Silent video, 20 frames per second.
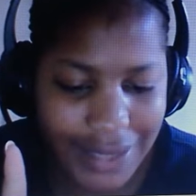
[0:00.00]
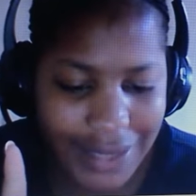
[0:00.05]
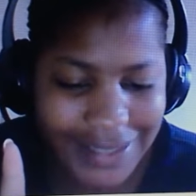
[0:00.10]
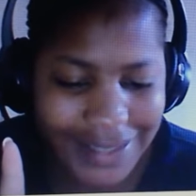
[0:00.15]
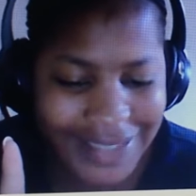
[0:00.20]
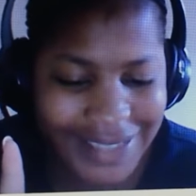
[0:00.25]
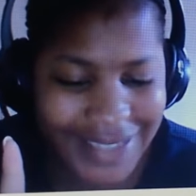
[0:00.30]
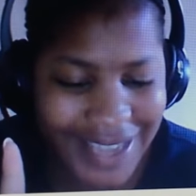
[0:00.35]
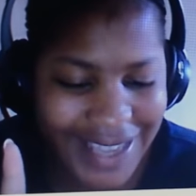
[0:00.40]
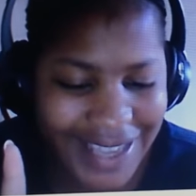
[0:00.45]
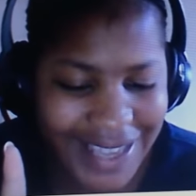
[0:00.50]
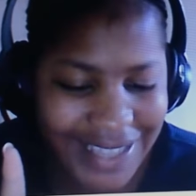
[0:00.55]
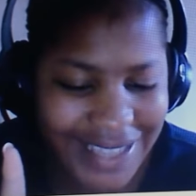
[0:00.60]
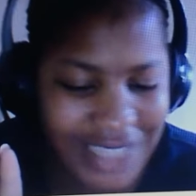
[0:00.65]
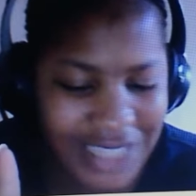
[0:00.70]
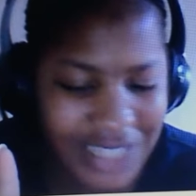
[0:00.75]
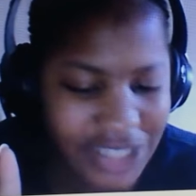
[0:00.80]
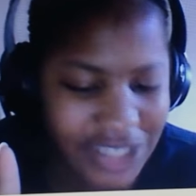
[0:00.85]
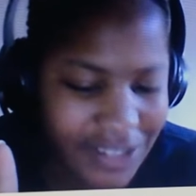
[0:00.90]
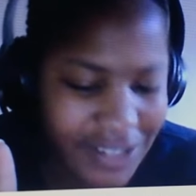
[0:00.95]
Today is a
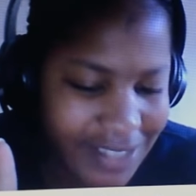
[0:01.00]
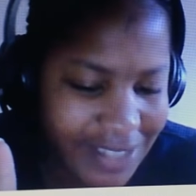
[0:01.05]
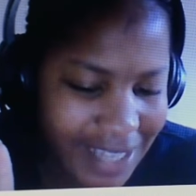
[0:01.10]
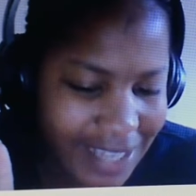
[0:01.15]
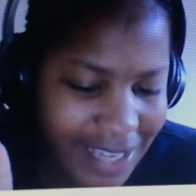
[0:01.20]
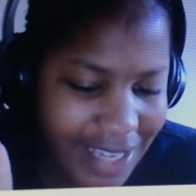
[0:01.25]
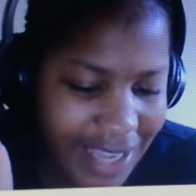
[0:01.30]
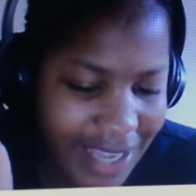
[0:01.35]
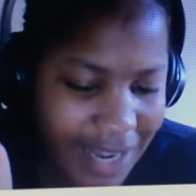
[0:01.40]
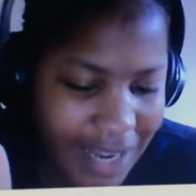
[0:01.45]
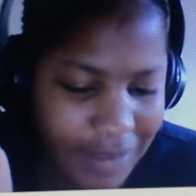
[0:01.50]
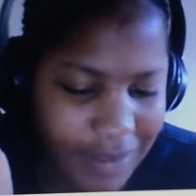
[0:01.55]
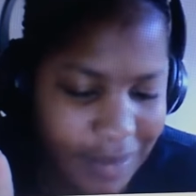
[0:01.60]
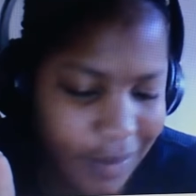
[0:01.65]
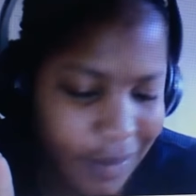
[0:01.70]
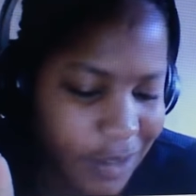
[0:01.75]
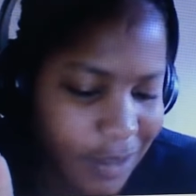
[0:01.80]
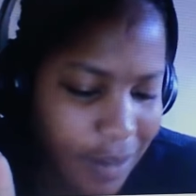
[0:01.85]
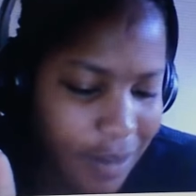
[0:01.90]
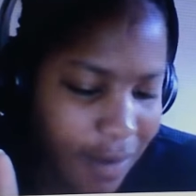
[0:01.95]
Tuesday and I'm supposed
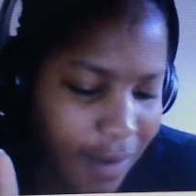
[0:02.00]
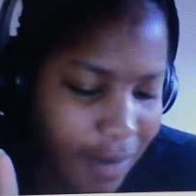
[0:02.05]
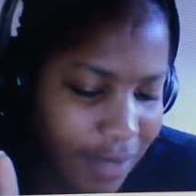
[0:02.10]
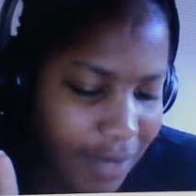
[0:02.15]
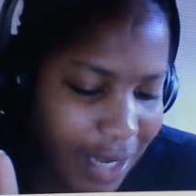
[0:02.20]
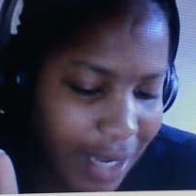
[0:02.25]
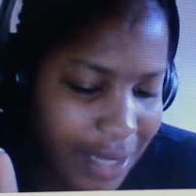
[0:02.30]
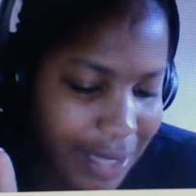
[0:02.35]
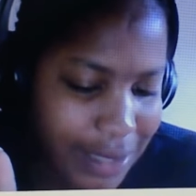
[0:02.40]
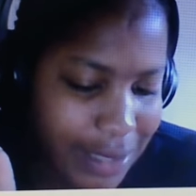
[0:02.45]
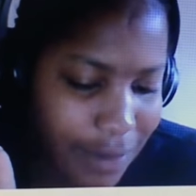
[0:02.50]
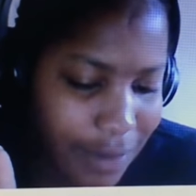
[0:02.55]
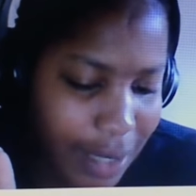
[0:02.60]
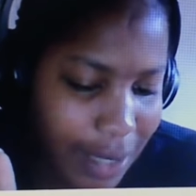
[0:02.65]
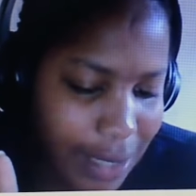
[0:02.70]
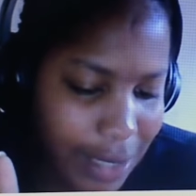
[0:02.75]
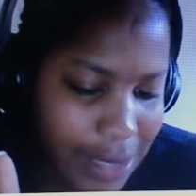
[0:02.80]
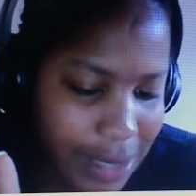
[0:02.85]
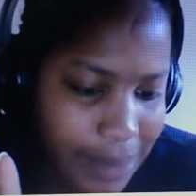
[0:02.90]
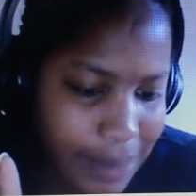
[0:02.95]
to be having a lesson right
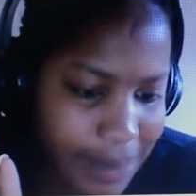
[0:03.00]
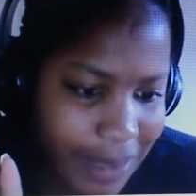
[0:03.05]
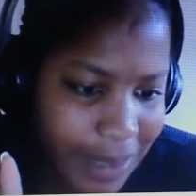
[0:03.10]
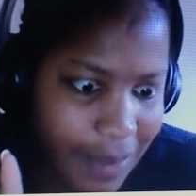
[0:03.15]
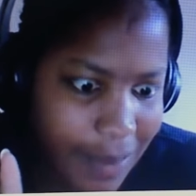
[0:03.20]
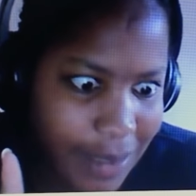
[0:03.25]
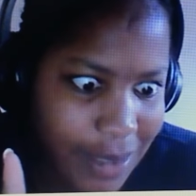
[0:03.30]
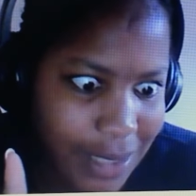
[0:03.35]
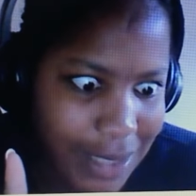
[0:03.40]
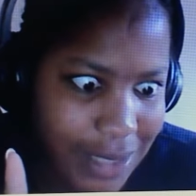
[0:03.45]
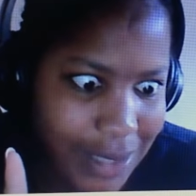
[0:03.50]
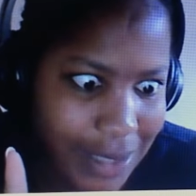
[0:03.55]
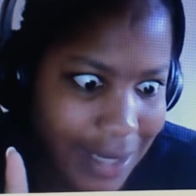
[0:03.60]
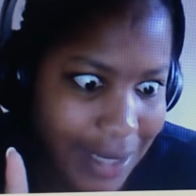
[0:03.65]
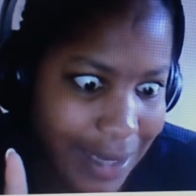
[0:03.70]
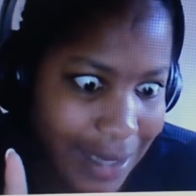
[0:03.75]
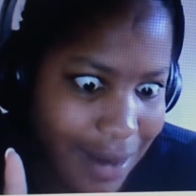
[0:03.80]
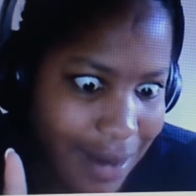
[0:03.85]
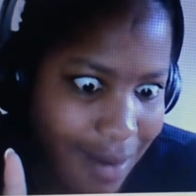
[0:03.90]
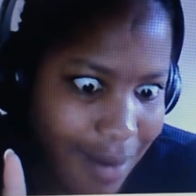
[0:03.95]
now, but the person's not
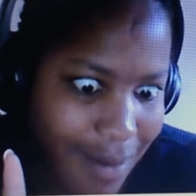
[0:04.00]
here.